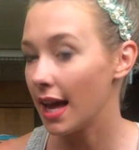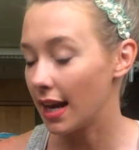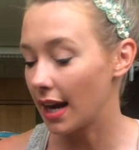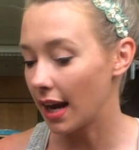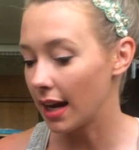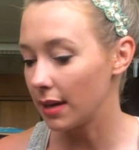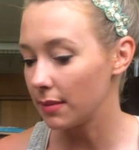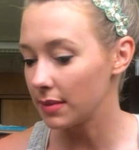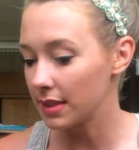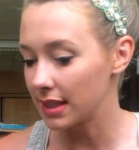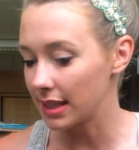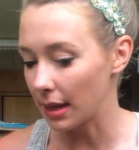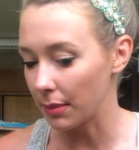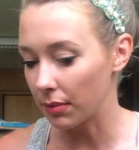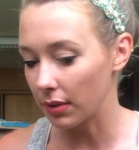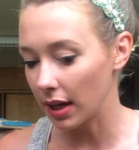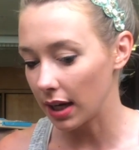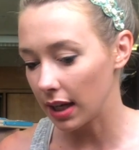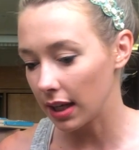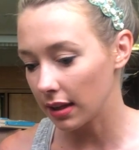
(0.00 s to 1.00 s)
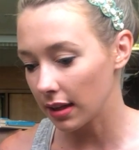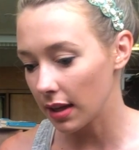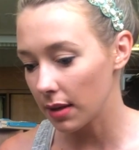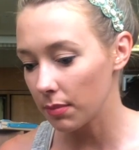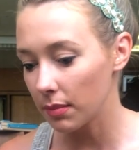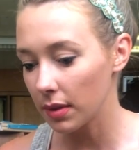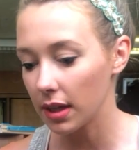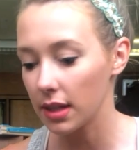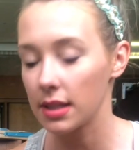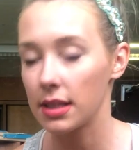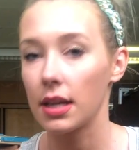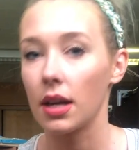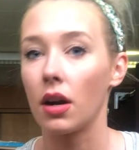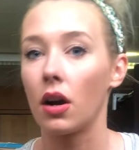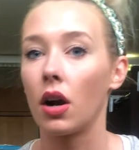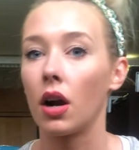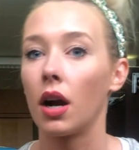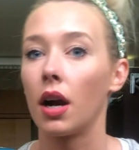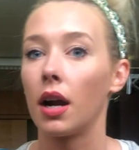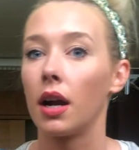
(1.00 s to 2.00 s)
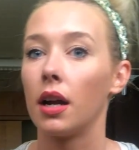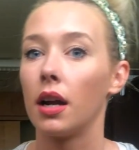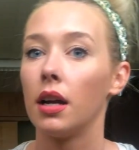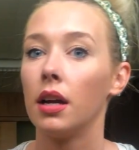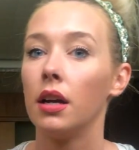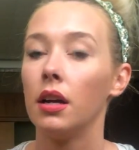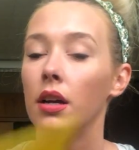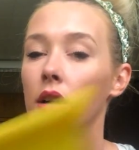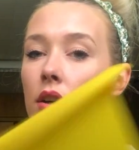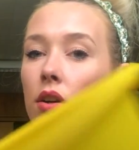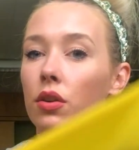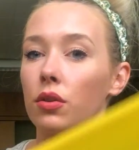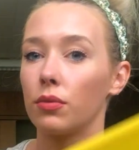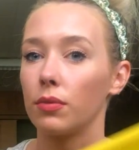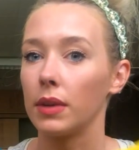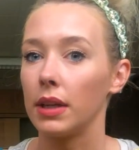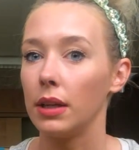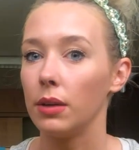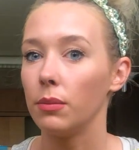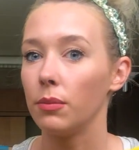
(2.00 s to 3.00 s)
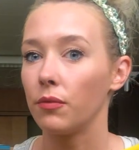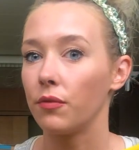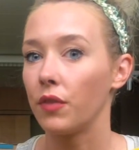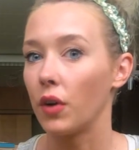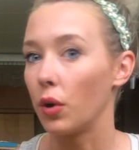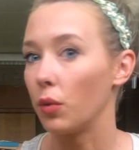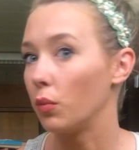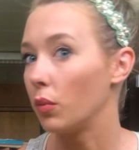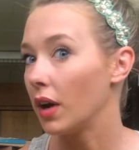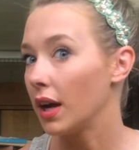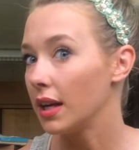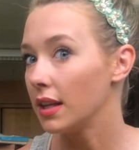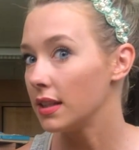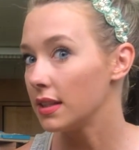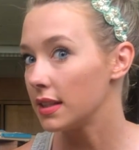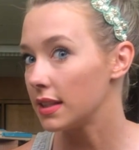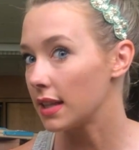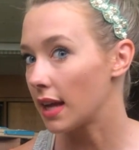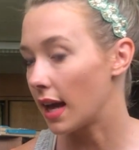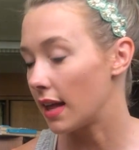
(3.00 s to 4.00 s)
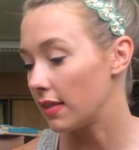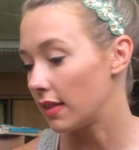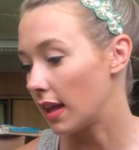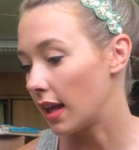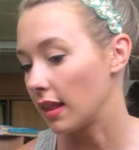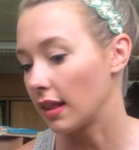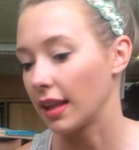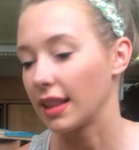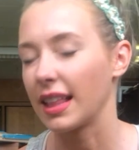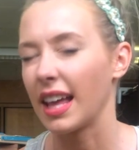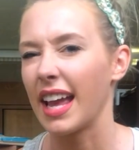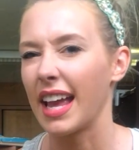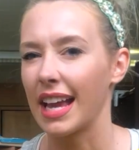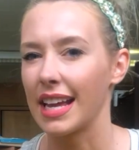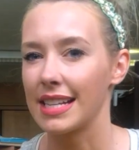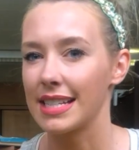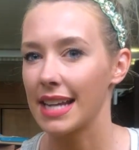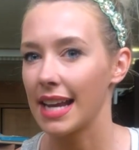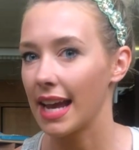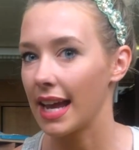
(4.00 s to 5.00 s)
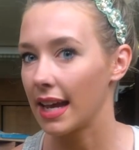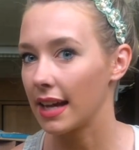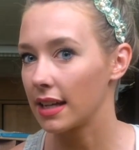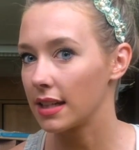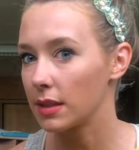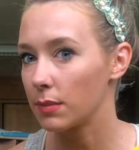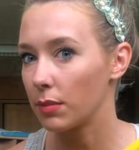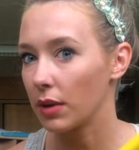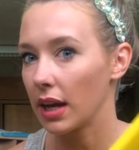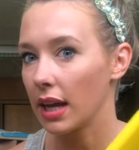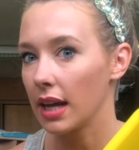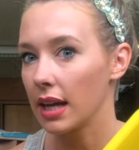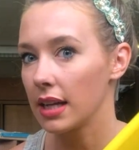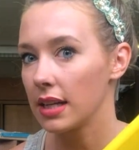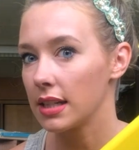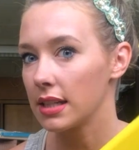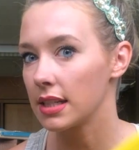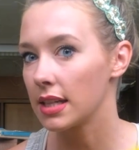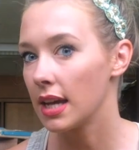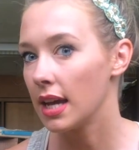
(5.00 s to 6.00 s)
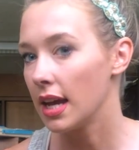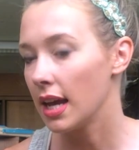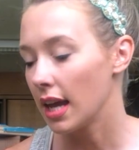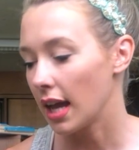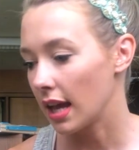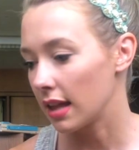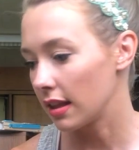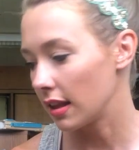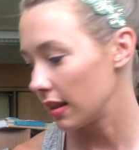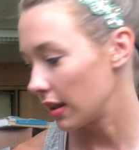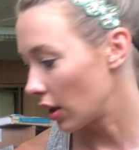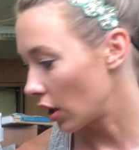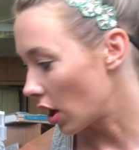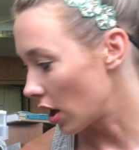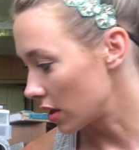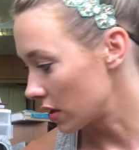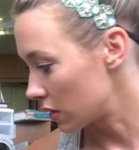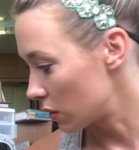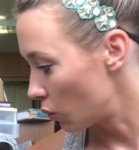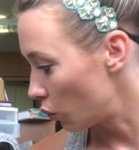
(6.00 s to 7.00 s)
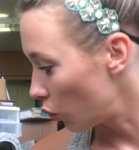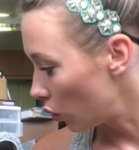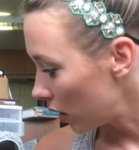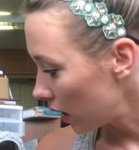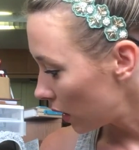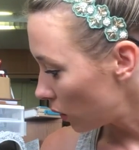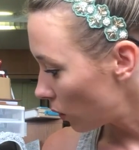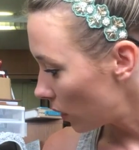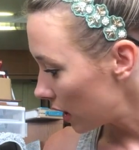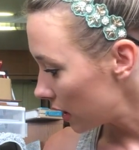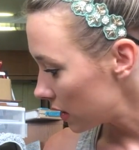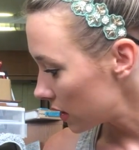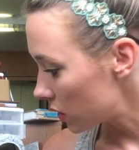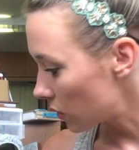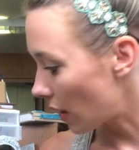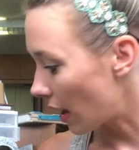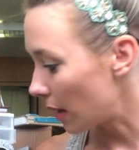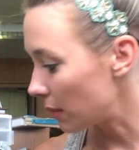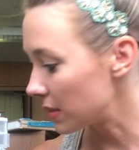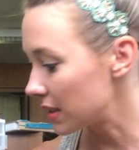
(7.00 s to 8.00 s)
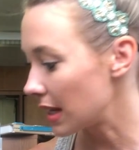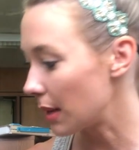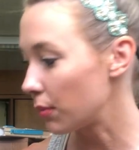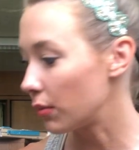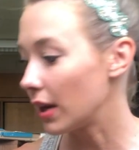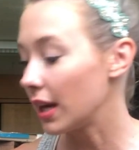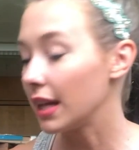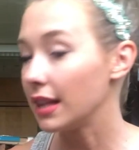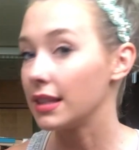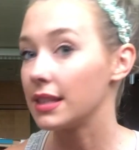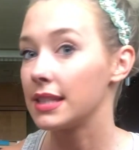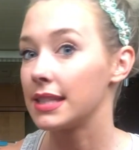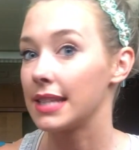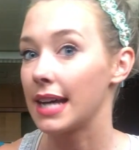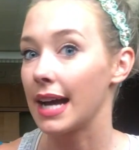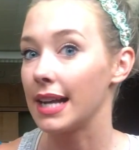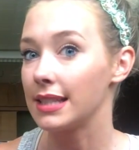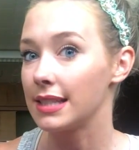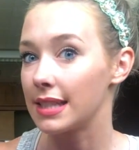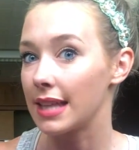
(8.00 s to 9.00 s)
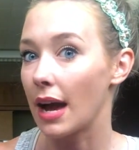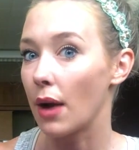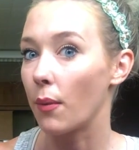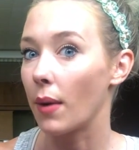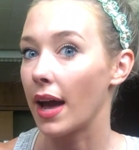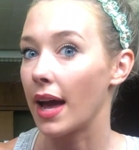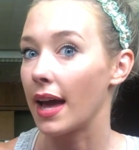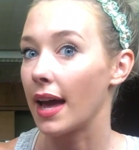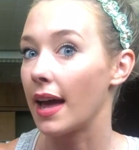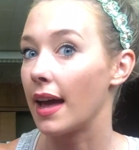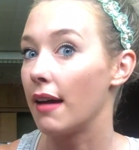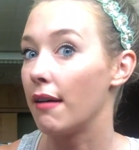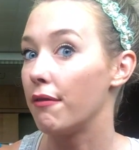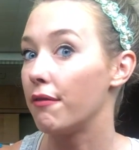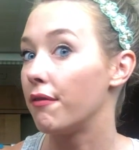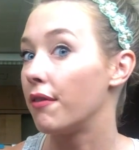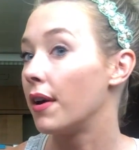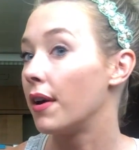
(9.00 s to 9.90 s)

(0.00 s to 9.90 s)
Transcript: and I am separating them because there are green foam ones and then like the hand-to-hand brand, and then there are some wooden ones. So I'm separating the sets, that way if